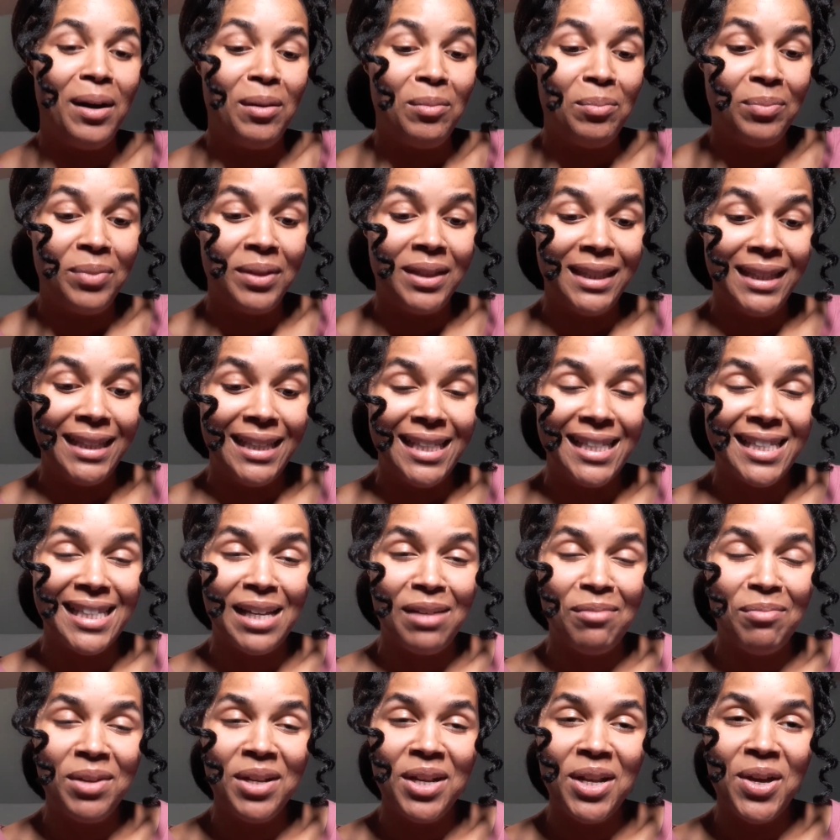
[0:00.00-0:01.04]
Please let
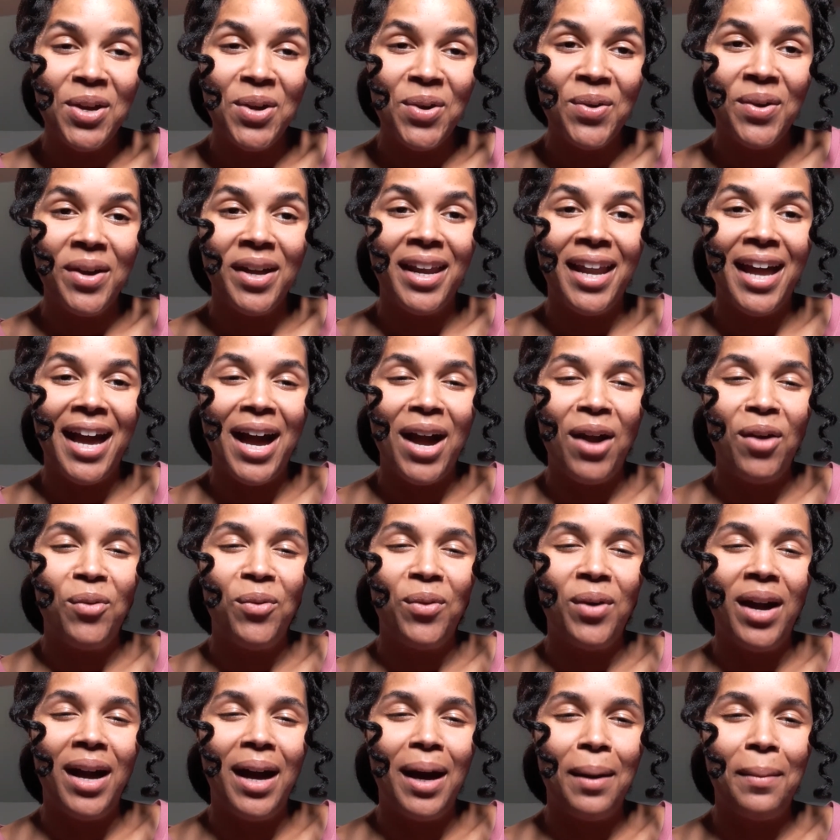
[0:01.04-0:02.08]
me know and I will
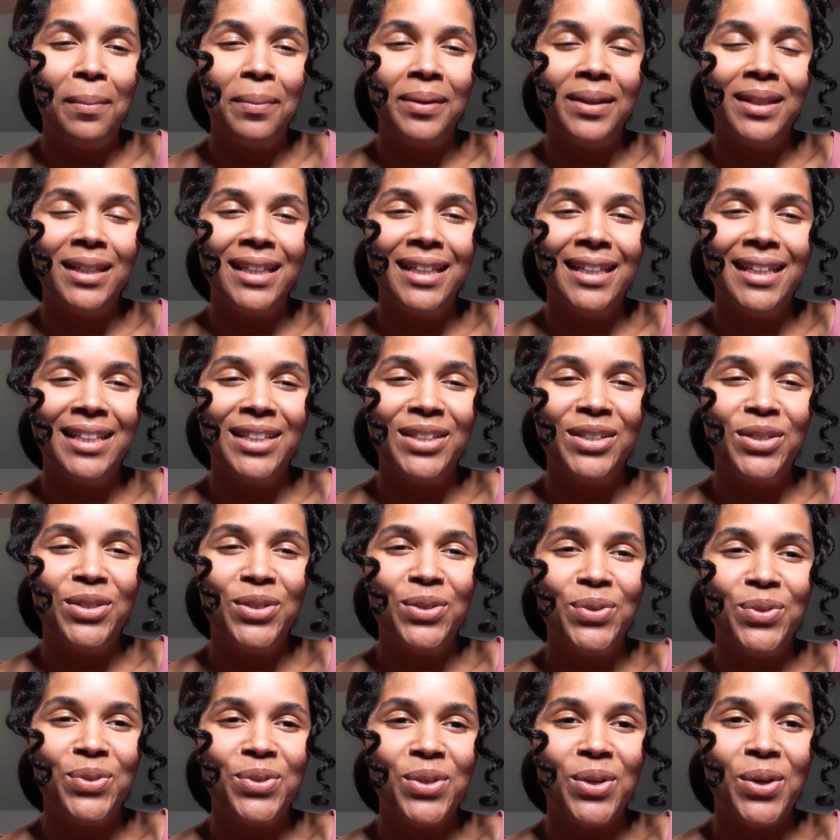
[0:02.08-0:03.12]
happily do
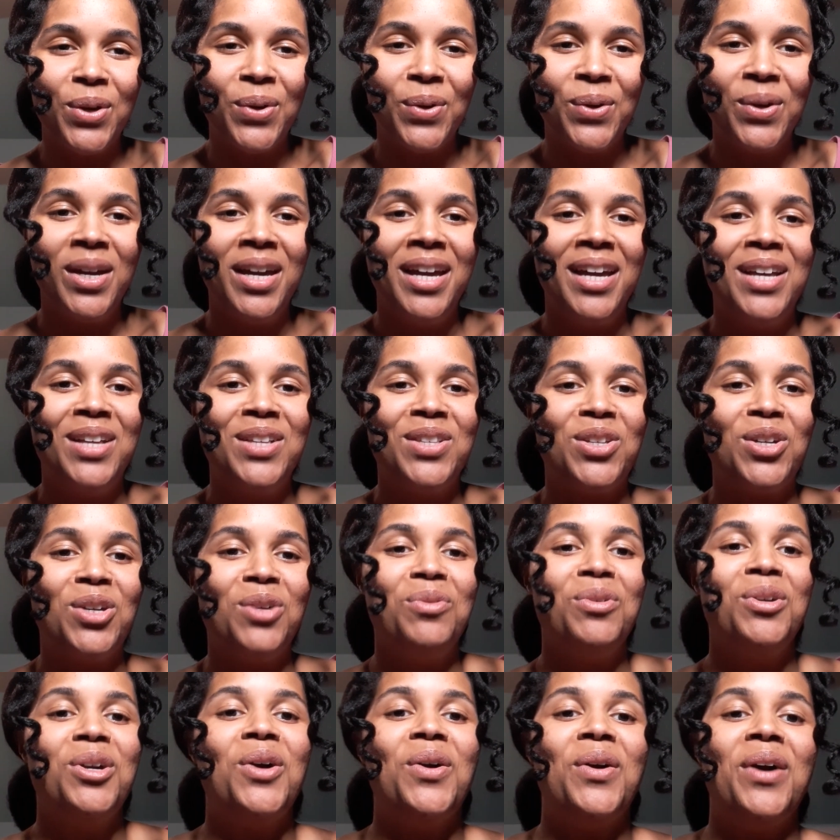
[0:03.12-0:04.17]
so. So here we
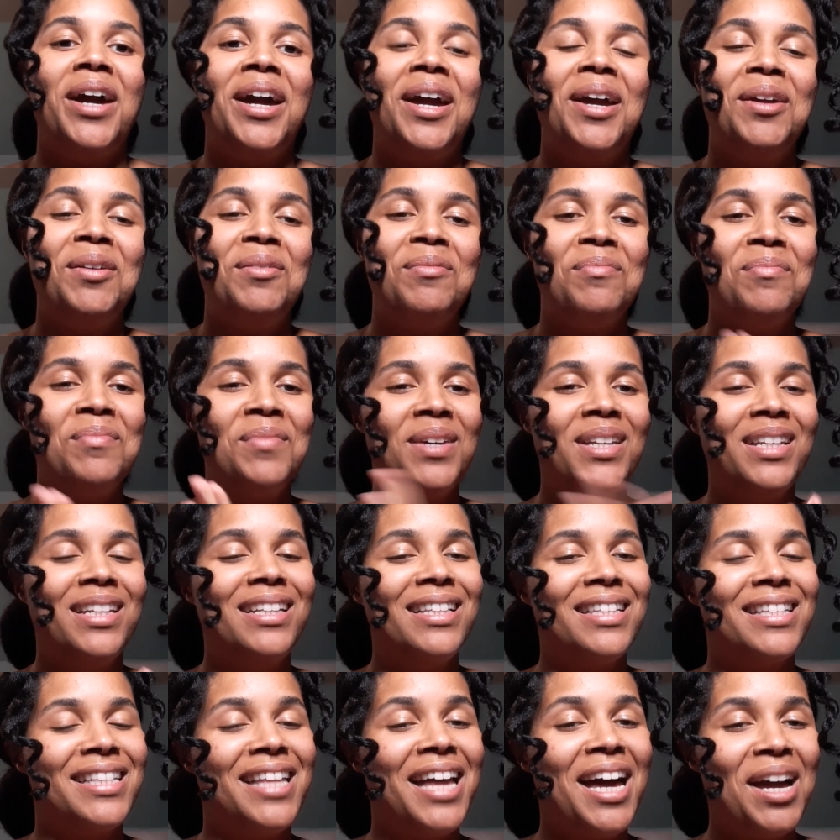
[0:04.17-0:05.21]
go. 8
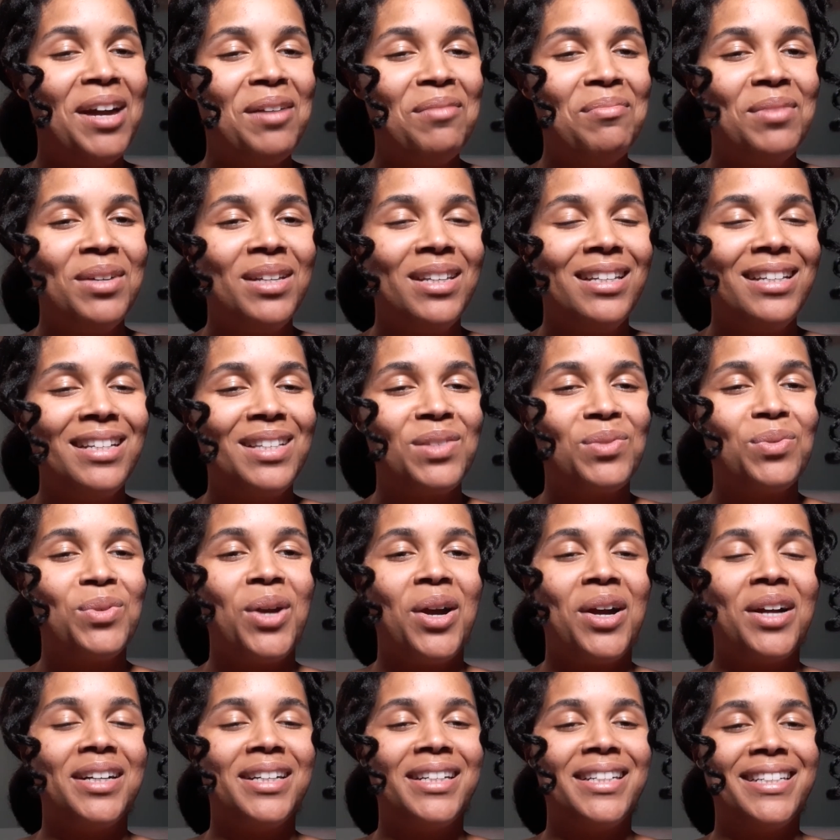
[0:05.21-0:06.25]
minutes, 9 minutes. We
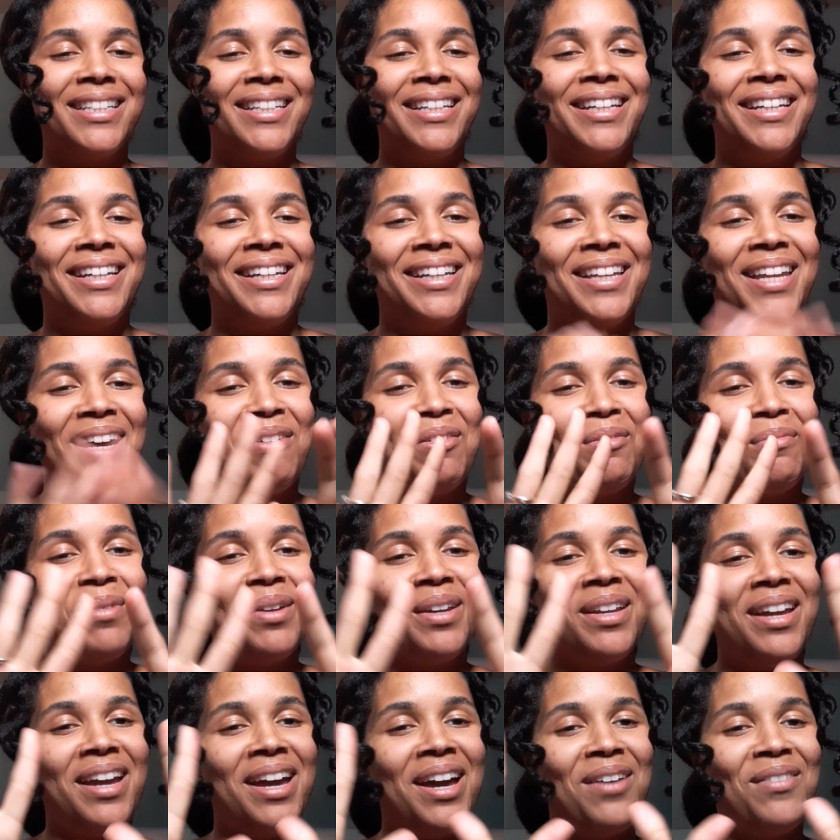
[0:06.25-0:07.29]
are done. Everybody
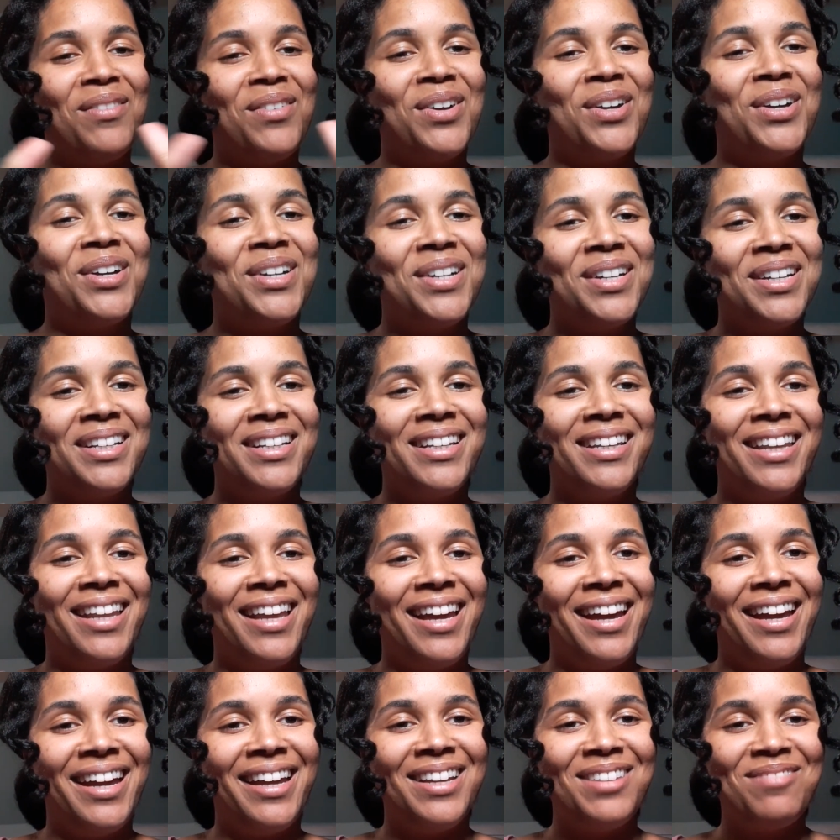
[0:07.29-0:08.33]
have a good
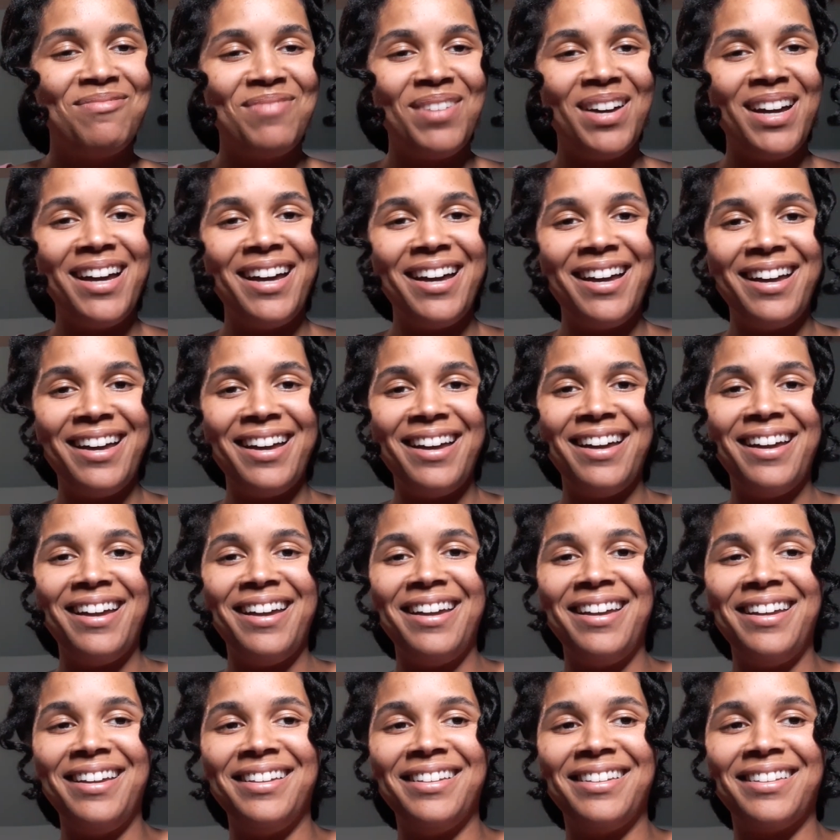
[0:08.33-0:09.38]
night.
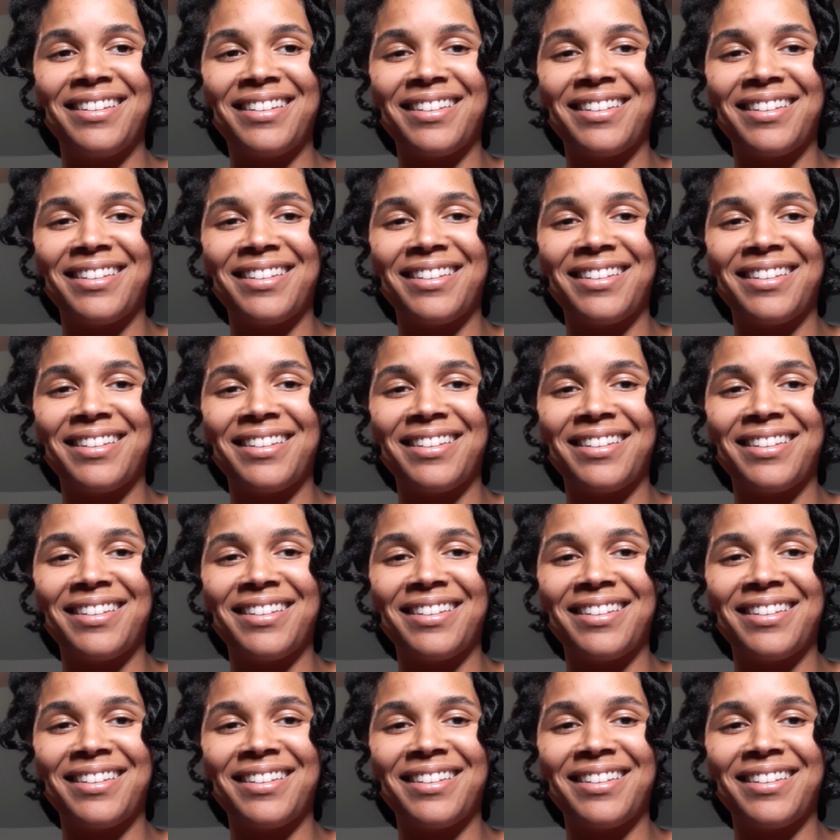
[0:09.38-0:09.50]
Bye.